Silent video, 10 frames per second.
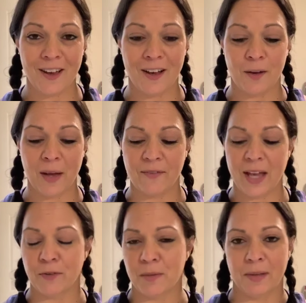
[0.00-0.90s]
I've
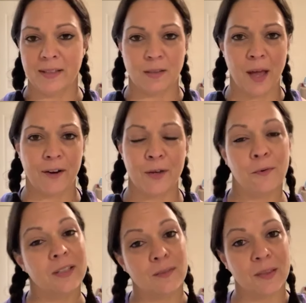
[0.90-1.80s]
had to replace the battery
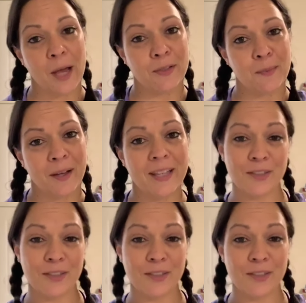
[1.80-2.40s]
once, but that was about it.